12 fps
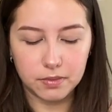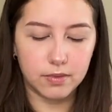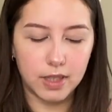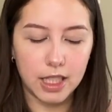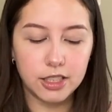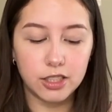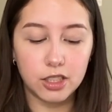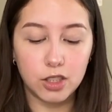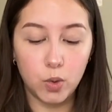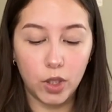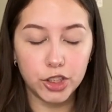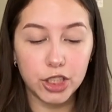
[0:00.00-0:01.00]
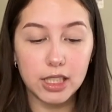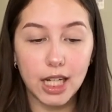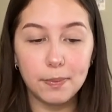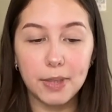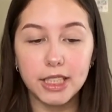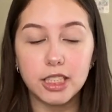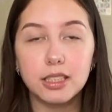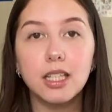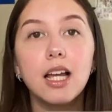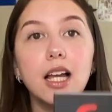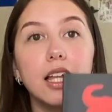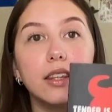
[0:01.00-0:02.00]
It's 209 pages.
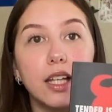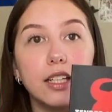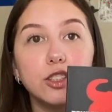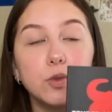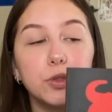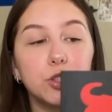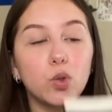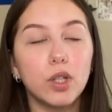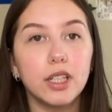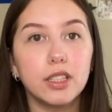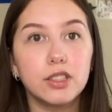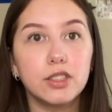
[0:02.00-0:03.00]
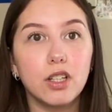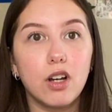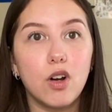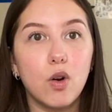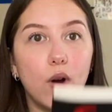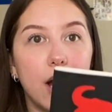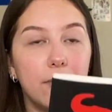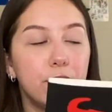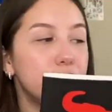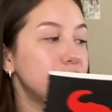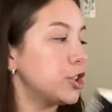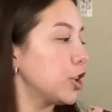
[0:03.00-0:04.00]
That is super short, so I'm
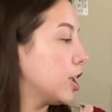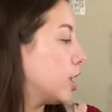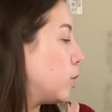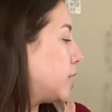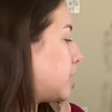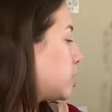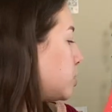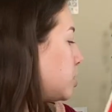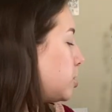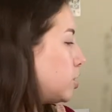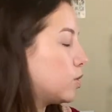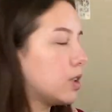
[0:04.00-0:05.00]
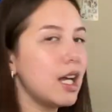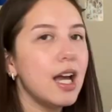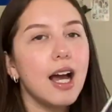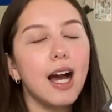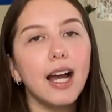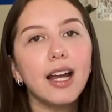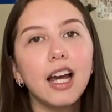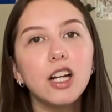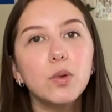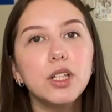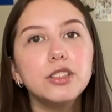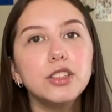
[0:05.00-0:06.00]
for sure gonna read this one soon. I kind of
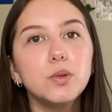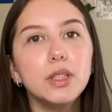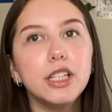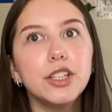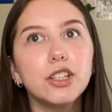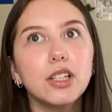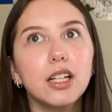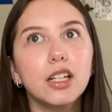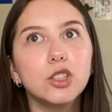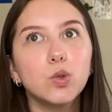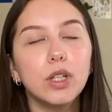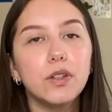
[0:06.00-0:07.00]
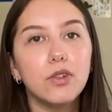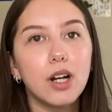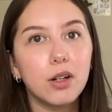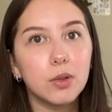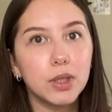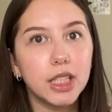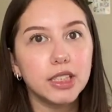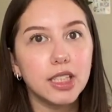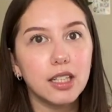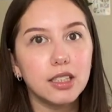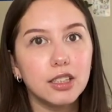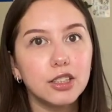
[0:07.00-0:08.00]
want to do either like a 24-hour reading
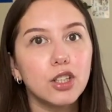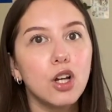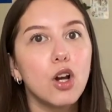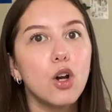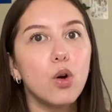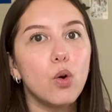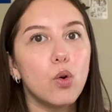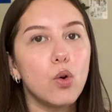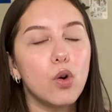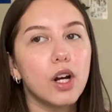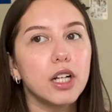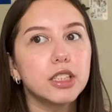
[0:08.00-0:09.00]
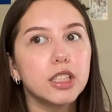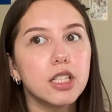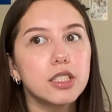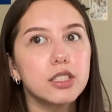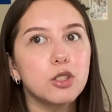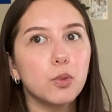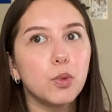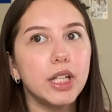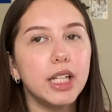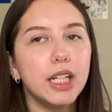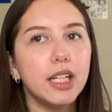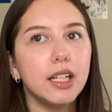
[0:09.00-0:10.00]
challenge or just
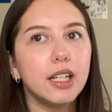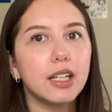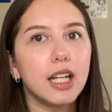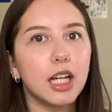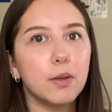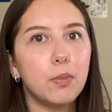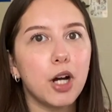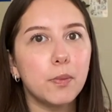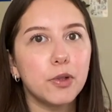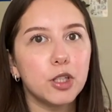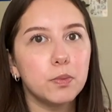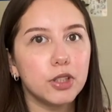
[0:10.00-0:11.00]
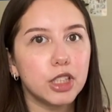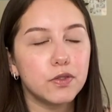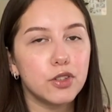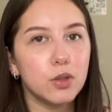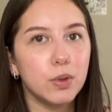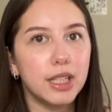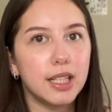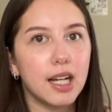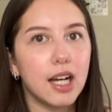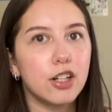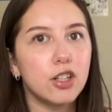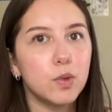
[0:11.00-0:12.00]
reading like popular books for a week. I
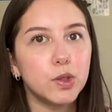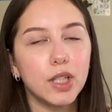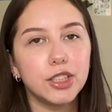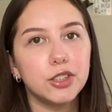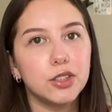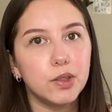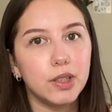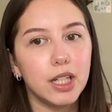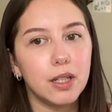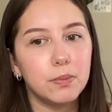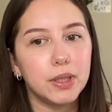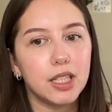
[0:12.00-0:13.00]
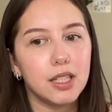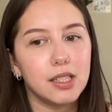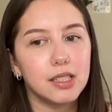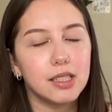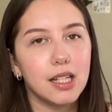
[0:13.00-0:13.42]
don't know which one I should do yet because